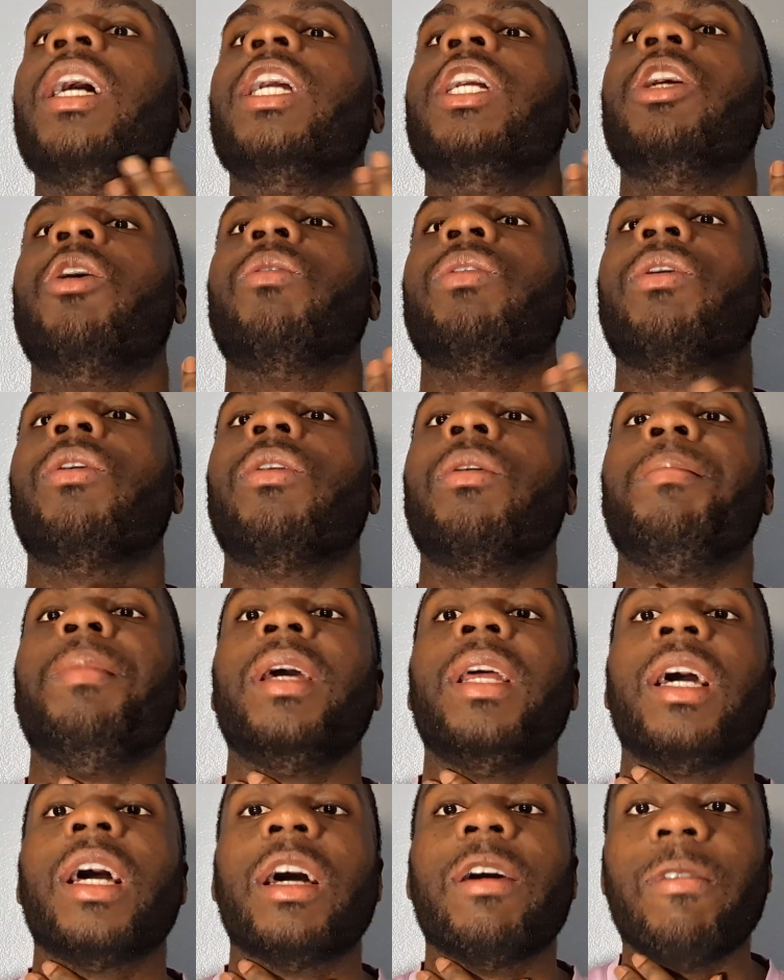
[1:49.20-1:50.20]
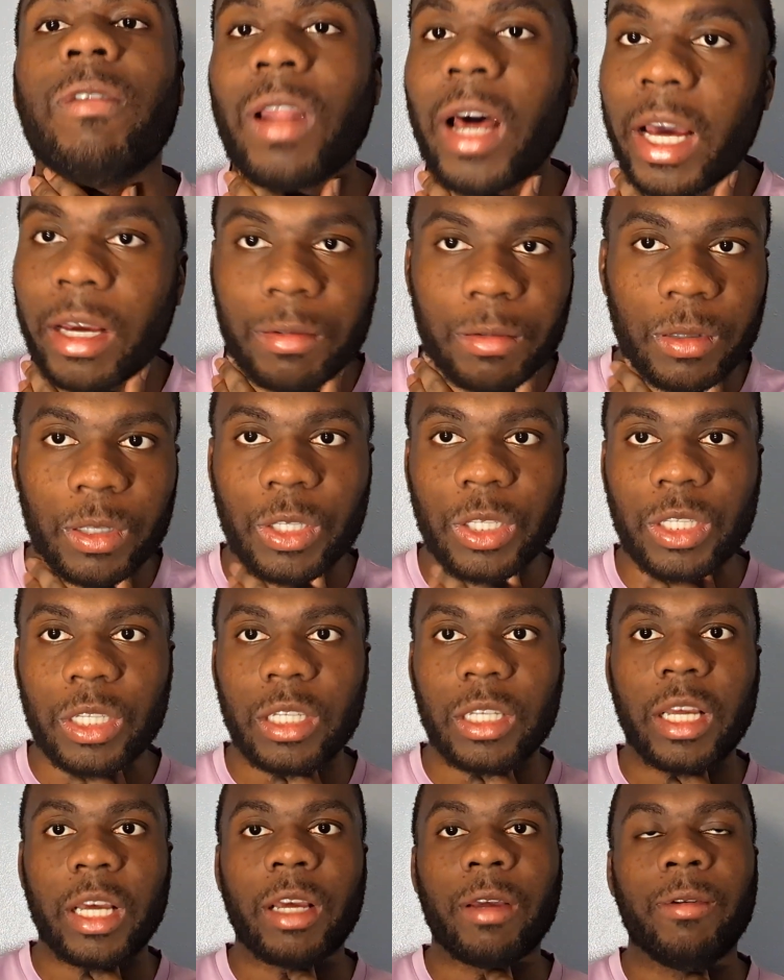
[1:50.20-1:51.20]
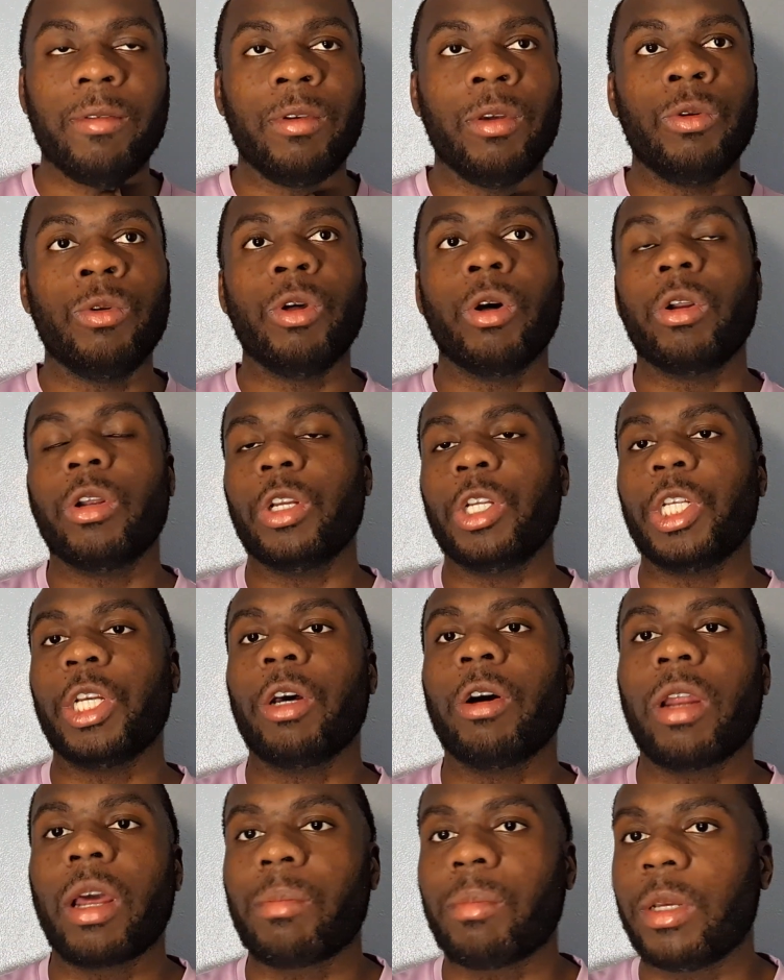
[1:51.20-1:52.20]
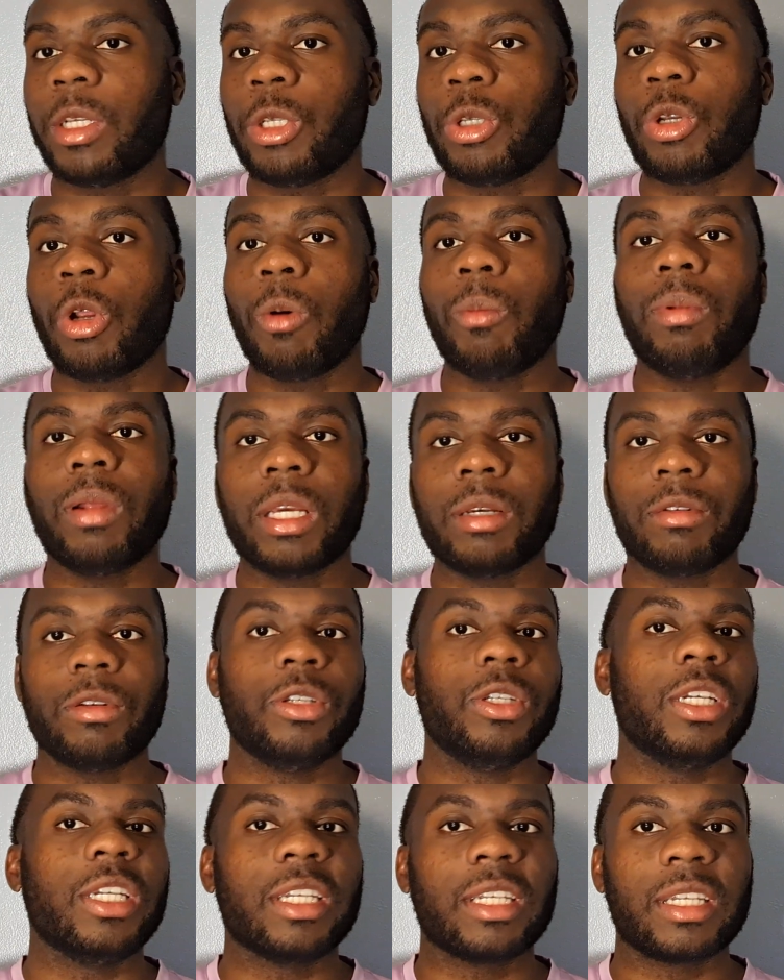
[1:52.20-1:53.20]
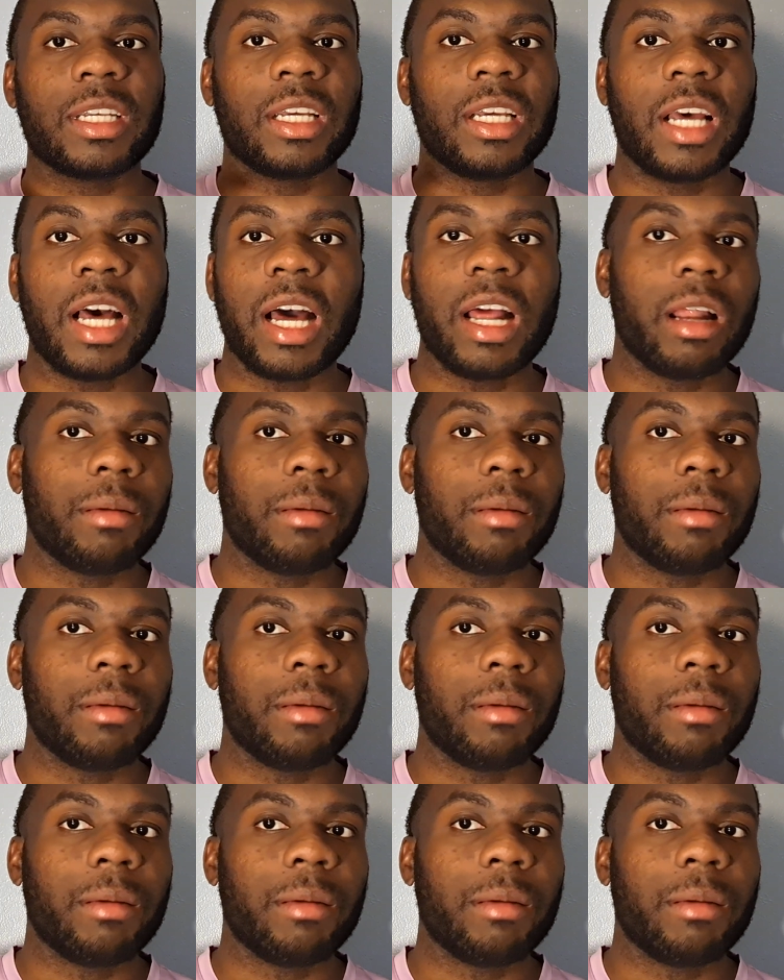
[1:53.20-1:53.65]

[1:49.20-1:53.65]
don't know the meaning of life and shit. Like, if you go to jail, that means you don't believe in Jesus and God.